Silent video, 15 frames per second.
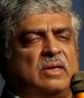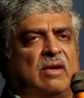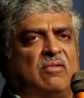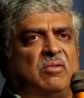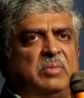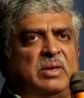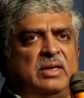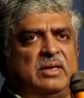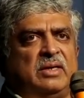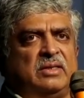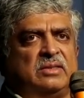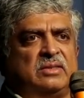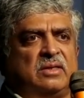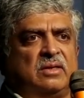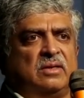government
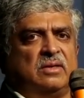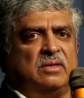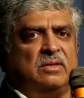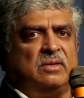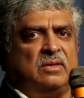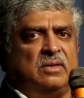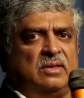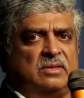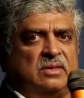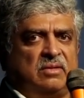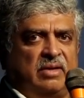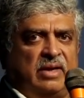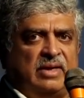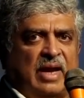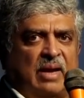is a
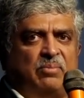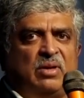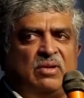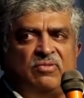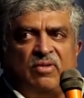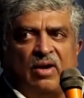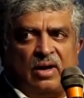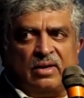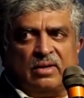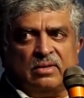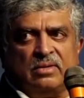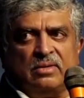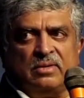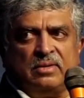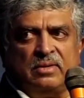great
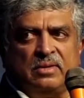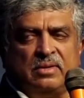amplifier.